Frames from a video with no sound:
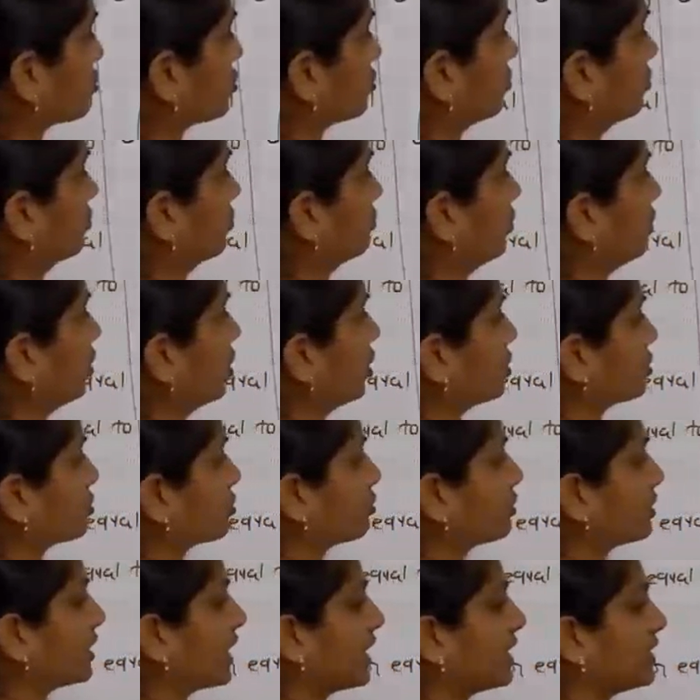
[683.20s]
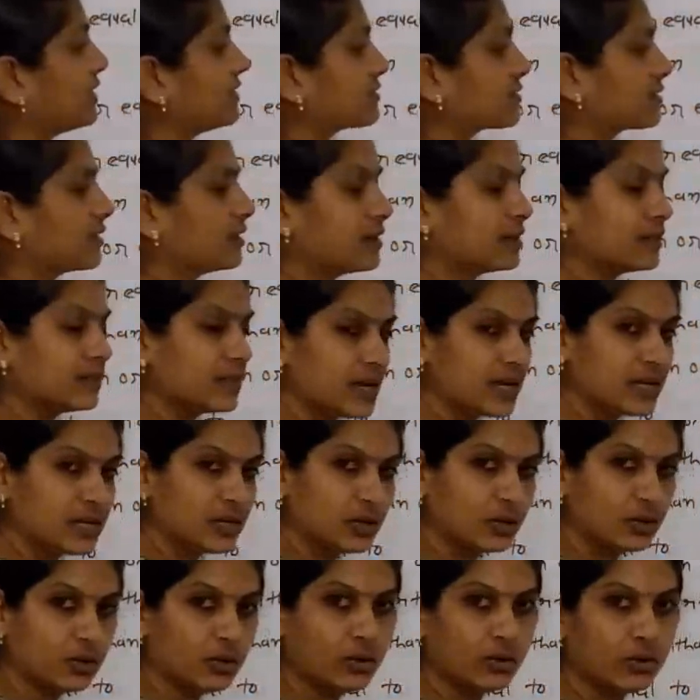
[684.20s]
2. So 10 is greater than
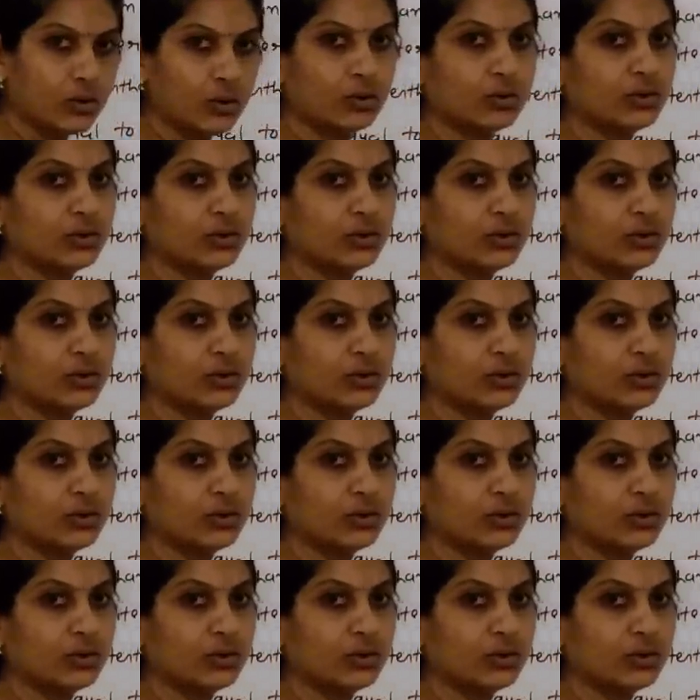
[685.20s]
2?